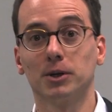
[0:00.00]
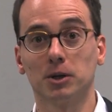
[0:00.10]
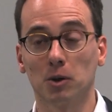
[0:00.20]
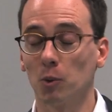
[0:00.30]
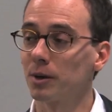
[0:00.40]

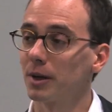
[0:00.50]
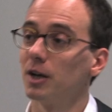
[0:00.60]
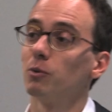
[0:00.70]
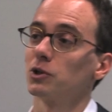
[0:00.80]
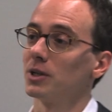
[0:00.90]
But you know what?
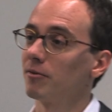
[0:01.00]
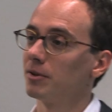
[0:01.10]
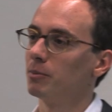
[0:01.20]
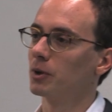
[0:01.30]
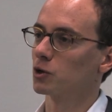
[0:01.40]
It was
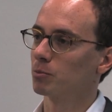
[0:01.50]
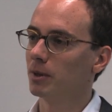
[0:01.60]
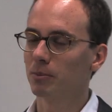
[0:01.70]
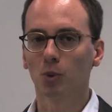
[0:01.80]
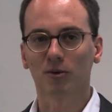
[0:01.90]
lovely because
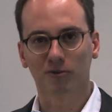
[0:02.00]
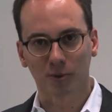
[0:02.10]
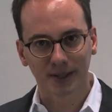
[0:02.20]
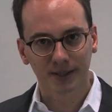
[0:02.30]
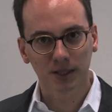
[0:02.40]
people were
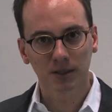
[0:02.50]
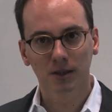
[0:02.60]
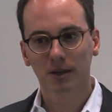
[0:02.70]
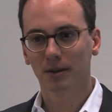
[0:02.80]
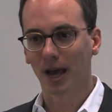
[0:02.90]
friendly
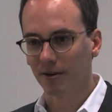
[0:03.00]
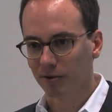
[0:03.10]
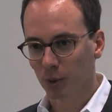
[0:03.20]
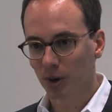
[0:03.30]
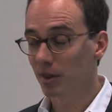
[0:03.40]

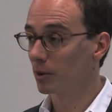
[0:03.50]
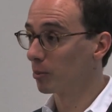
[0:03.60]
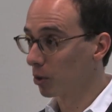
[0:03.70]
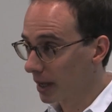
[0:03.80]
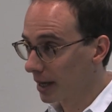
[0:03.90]
everywhere. They
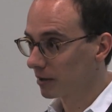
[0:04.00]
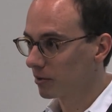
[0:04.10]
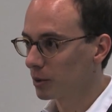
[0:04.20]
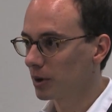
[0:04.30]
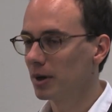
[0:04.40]
were polite
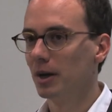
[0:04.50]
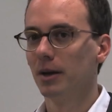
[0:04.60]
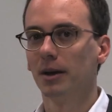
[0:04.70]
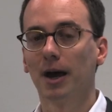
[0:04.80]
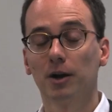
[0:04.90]
everywhere,
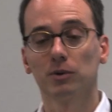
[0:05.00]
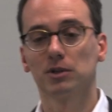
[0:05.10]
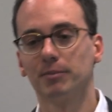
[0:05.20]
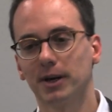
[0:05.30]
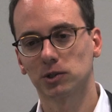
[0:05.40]
and it
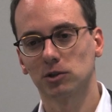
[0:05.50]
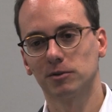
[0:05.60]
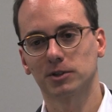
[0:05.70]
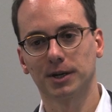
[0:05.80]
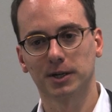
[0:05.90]
was the best
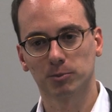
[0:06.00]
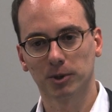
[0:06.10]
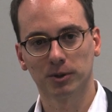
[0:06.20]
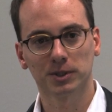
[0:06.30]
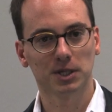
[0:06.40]
service I'd
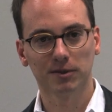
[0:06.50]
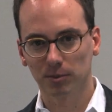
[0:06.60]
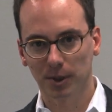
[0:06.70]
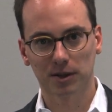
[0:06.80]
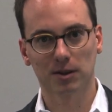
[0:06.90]
experienced,
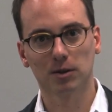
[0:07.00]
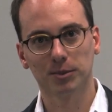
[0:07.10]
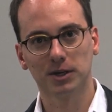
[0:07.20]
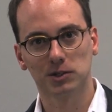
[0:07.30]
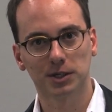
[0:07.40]
even better than the
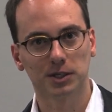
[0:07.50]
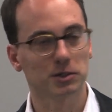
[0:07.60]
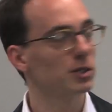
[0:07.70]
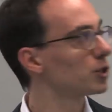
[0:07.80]
bigger cities.